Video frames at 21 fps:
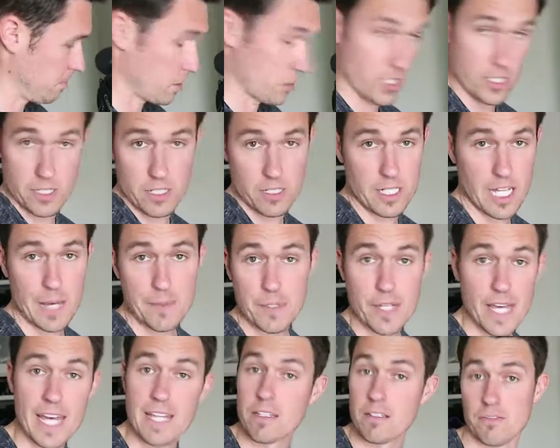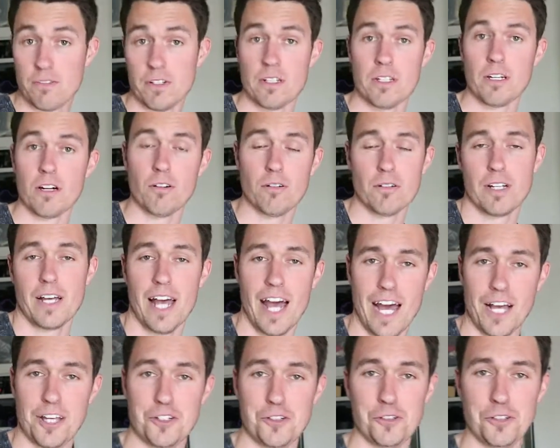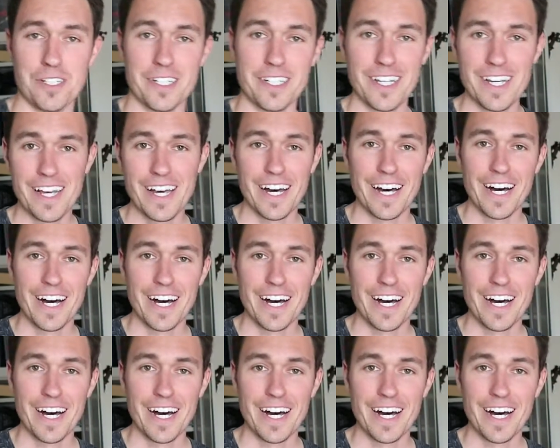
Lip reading: Just in time to end the video, actually.